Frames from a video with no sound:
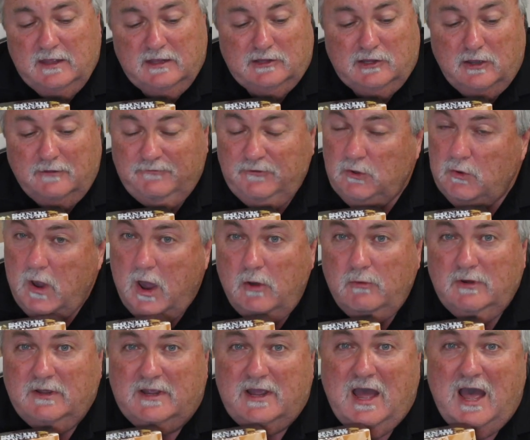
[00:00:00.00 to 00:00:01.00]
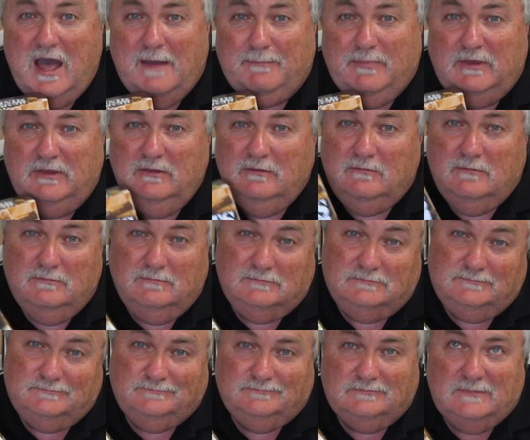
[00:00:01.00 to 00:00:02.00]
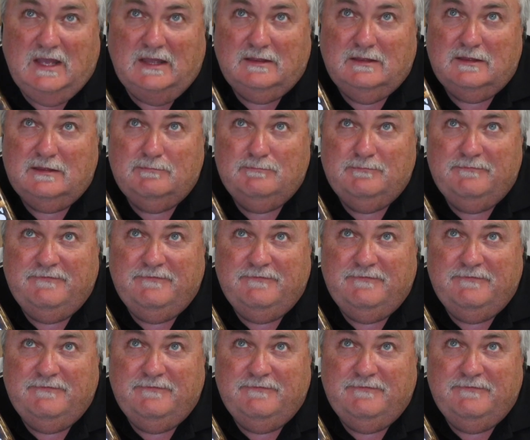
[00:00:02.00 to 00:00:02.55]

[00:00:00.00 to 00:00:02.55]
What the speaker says: So if you own a copy, it's